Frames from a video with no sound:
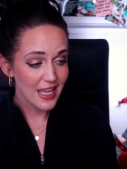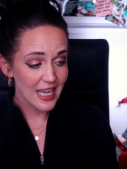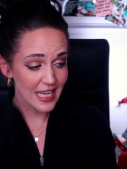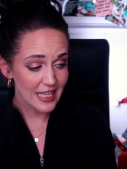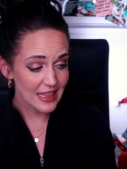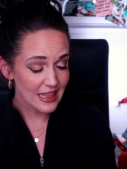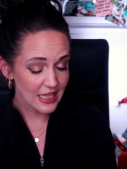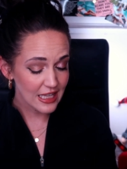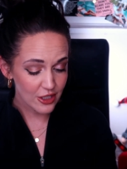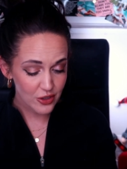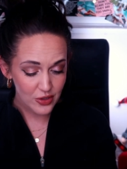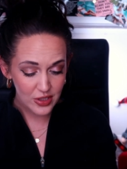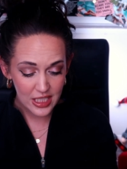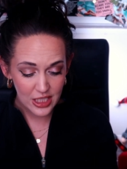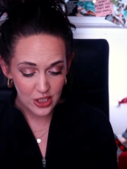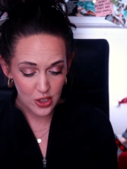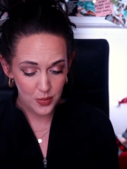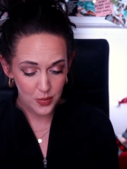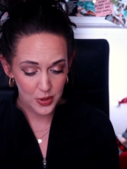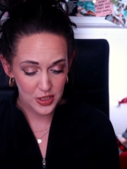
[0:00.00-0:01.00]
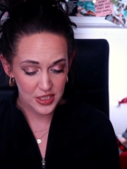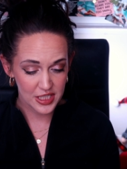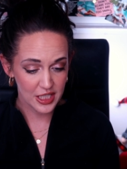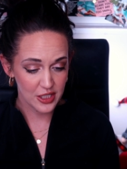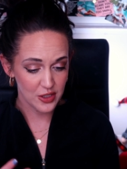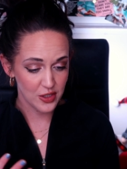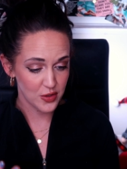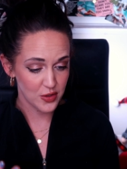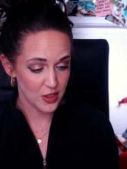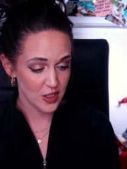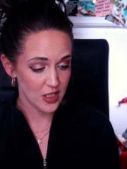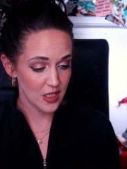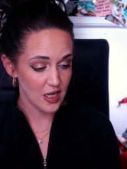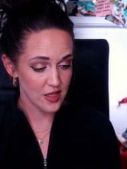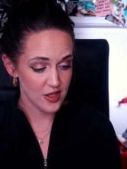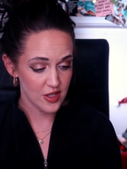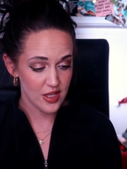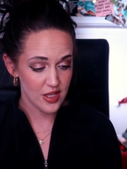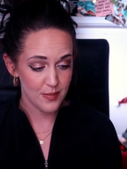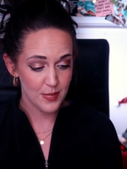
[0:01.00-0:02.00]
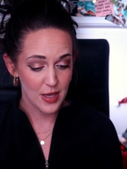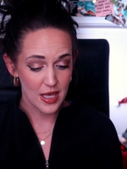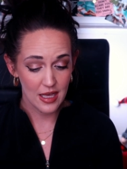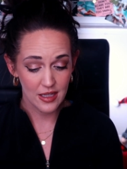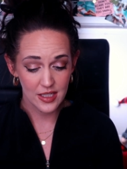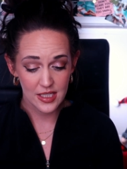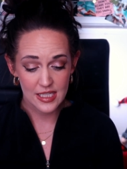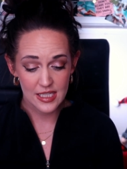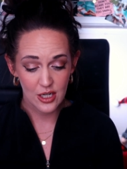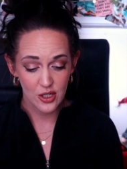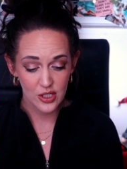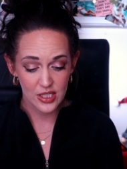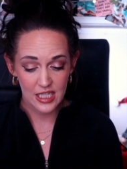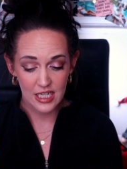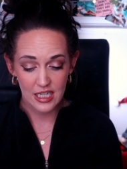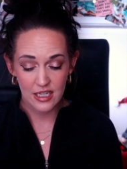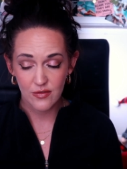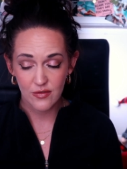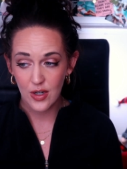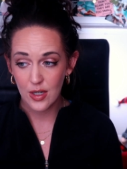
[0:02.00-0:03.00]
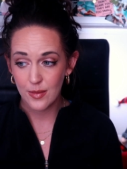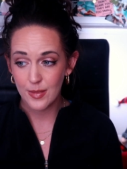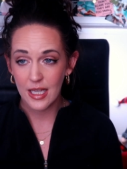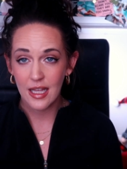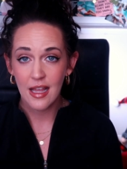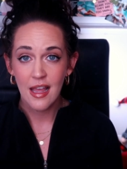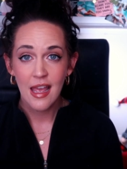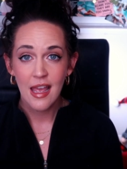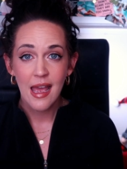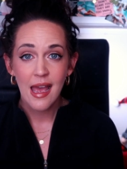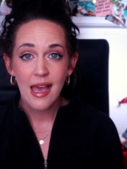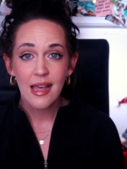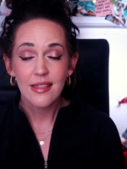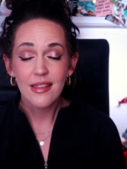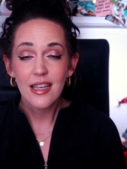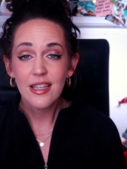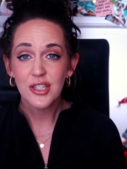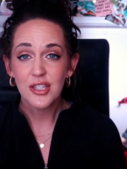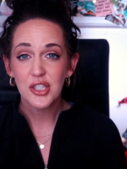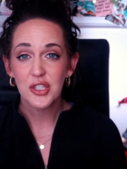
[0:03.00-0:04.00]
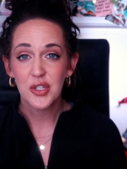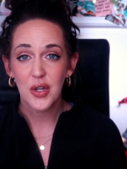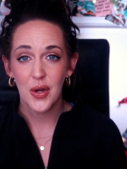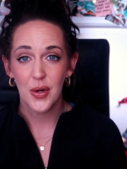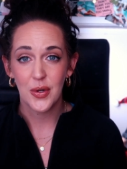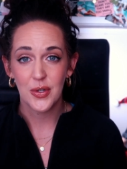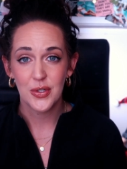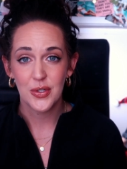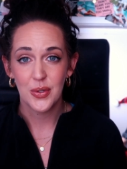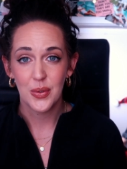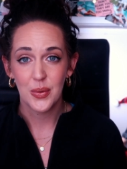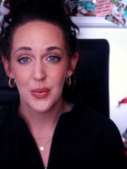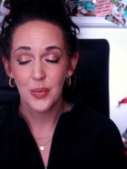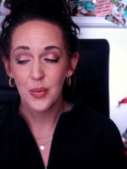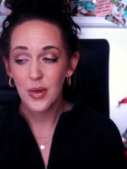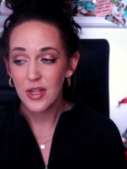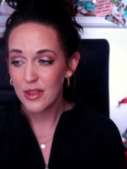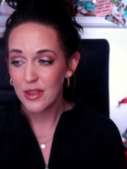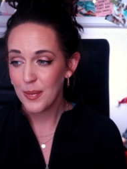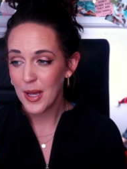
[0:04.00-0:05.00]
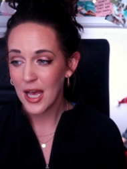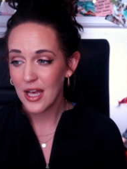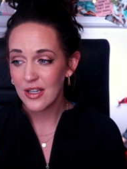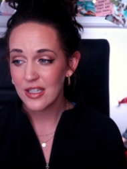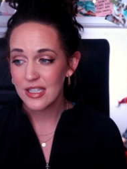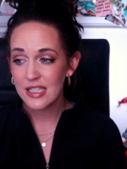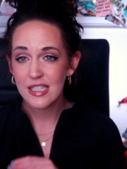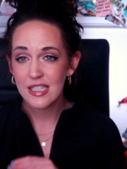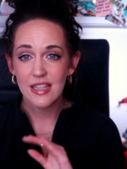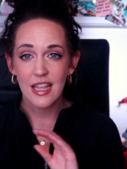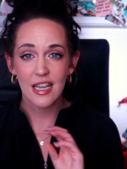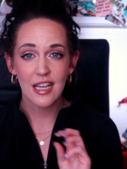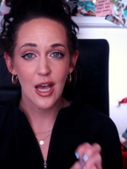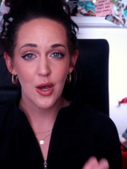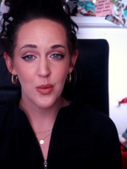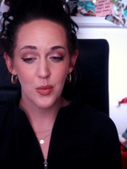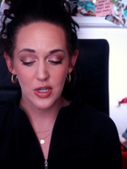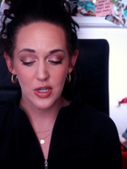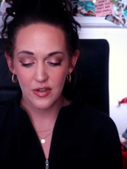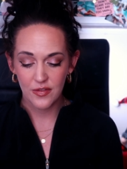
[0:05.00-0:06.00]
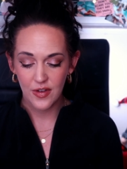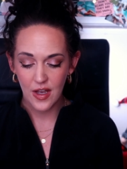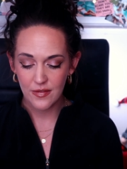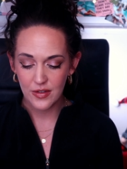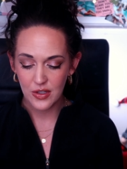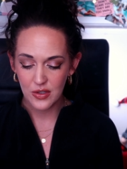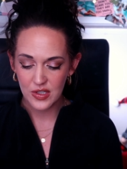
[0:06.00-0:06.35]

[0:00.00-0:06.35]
In literally no particular order other than palettes that are sitting in front of me. Let's start with the palettes that got one to five